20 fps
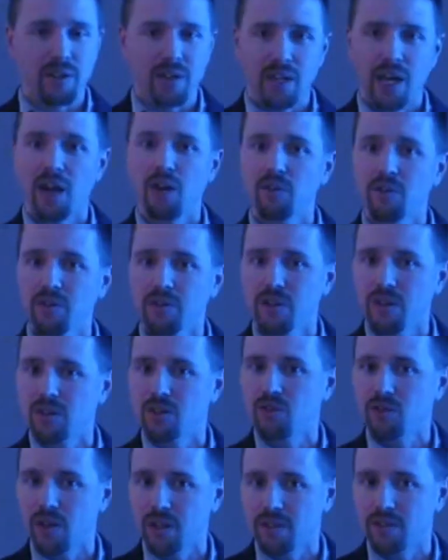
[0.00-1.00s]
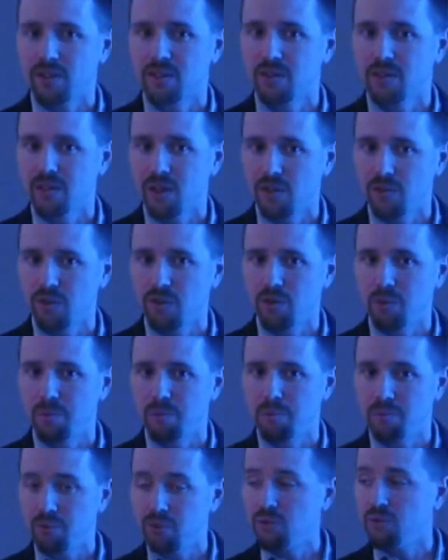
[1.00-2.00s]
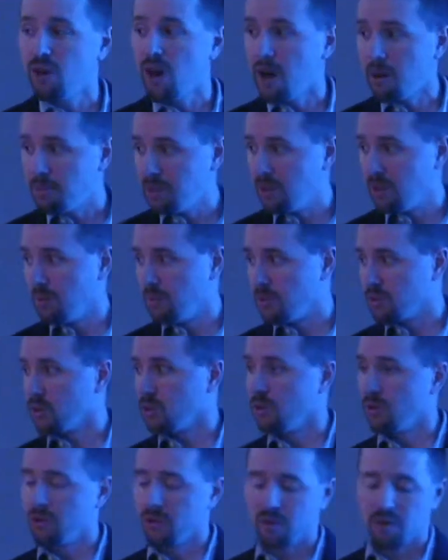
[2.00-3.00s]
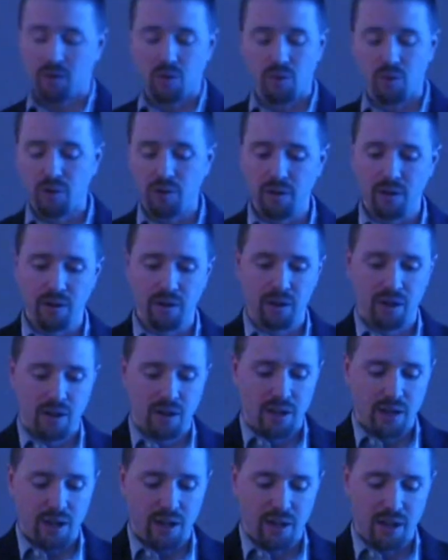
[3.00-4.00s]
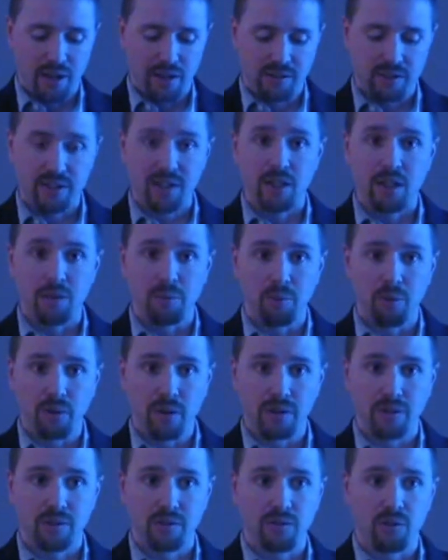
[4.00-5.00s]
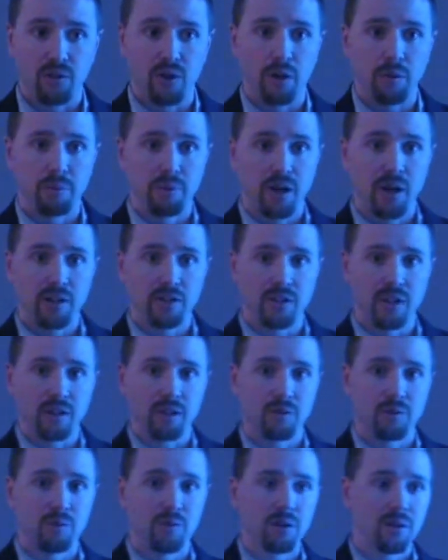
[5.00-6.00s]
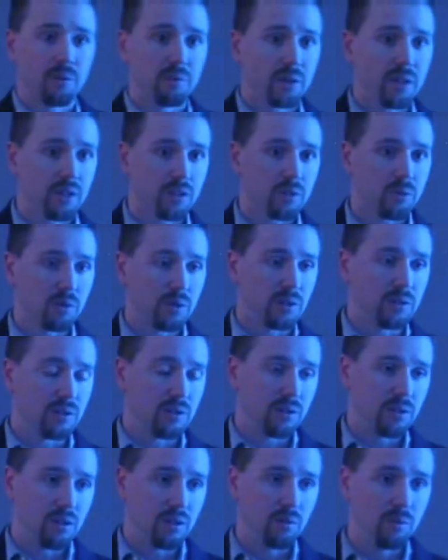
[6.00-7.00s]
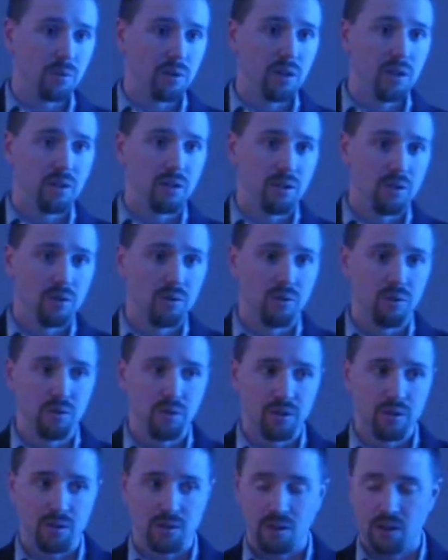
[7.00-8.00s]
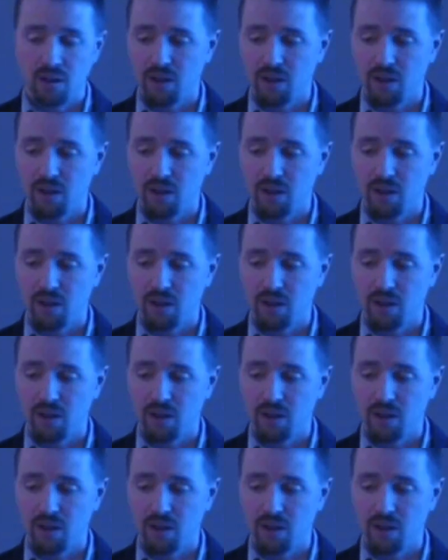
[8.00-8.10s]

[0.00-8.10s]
encountered and addressed several problems or sticking points for our project. One of the biggest ones is that we use